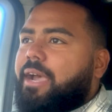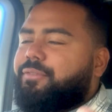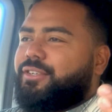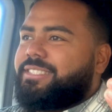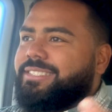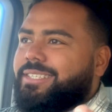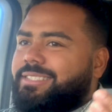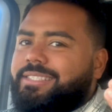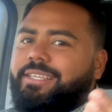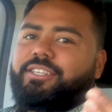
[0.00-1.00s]
after
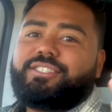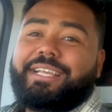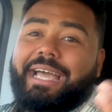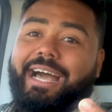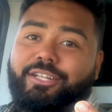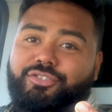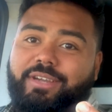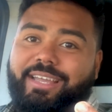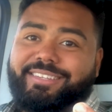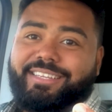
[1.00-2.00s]
6 years of
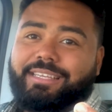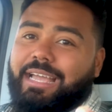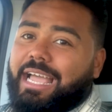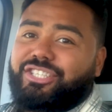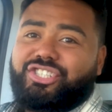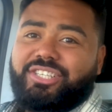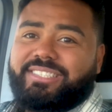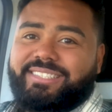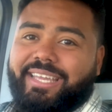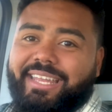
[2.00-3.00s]
contracting, I should have
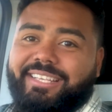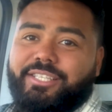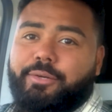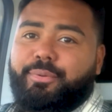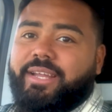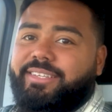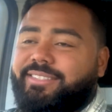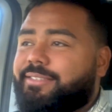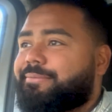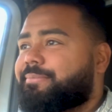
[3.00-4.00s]
stayed as an
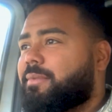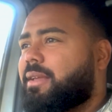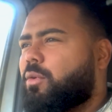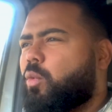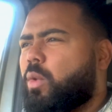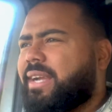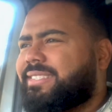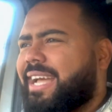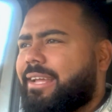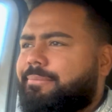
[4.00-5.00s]
apprentice. Why is
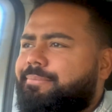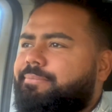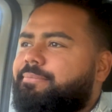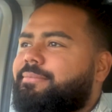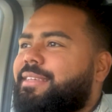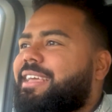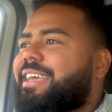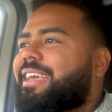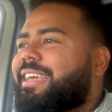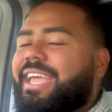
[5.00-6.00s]
that?
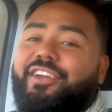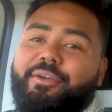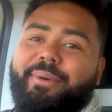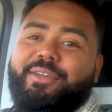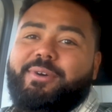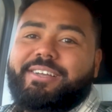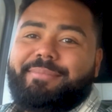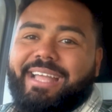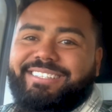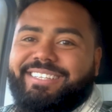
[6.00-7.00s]
Hey everybody, welcome
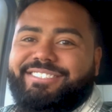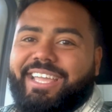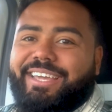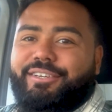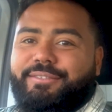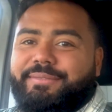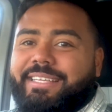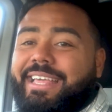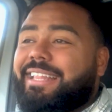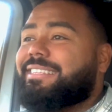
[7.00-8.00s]
back to the channel.
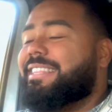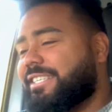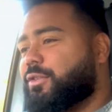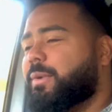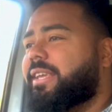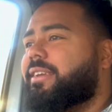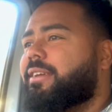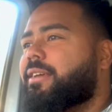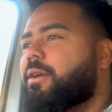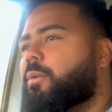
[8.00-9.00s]
This week,
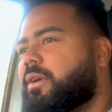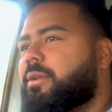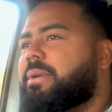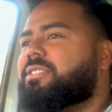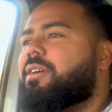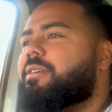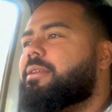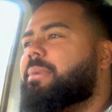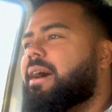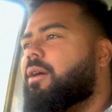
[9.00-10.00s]
we're gonna be talking
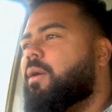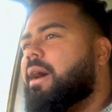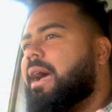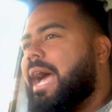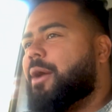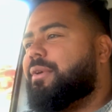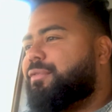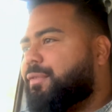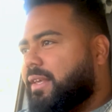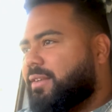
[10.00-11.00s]
about how it
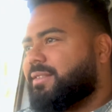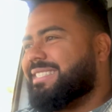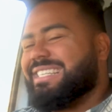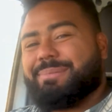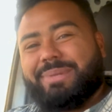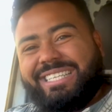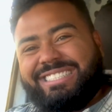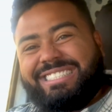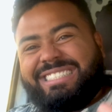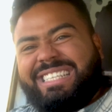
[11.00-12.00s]
feels to complete
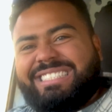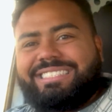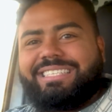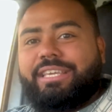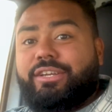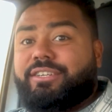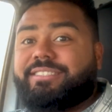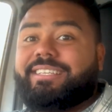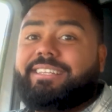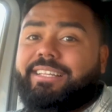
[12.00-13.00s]
6
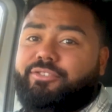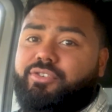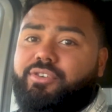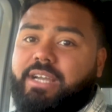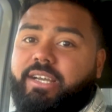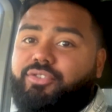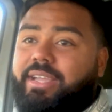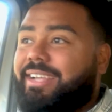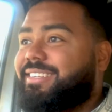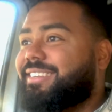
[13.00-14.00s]
years in electrical
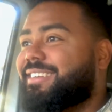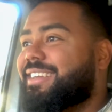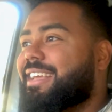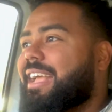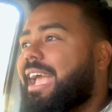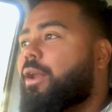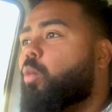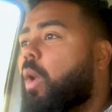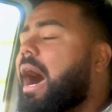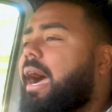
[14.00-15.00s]
contracting
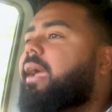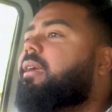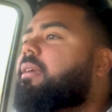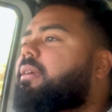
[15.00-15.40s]
and why